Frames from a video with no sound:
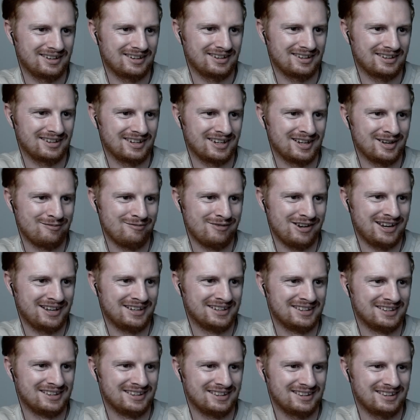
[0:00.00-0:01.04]
after. Yeah,
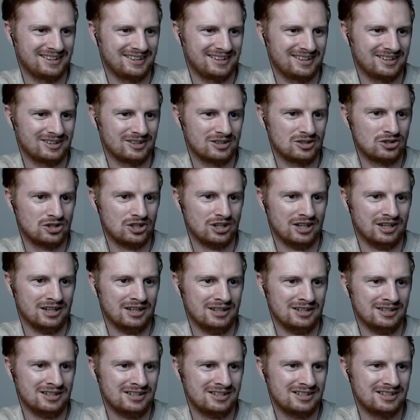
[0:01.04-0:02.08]
man.
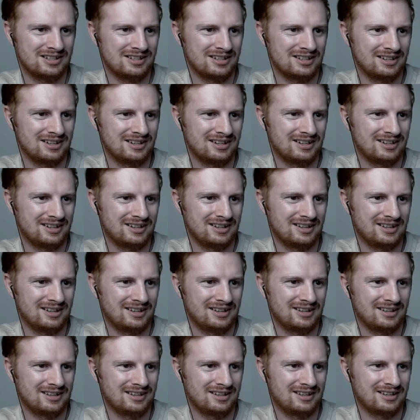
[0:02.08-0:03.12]
Jeez.
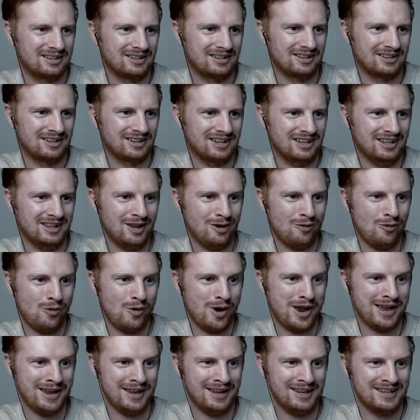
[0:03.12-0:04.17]
Look at the
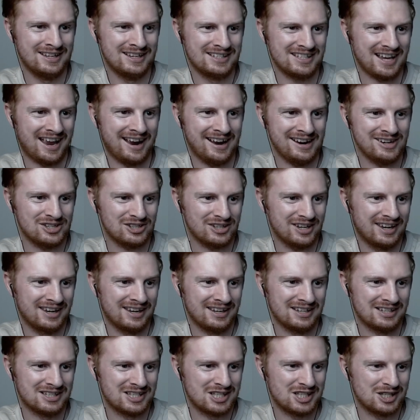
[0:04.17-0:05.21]
way he's
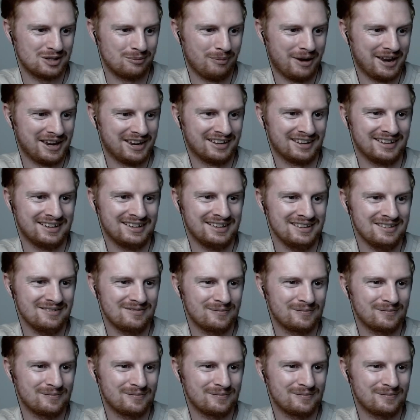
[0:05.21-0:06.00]
actually smiling.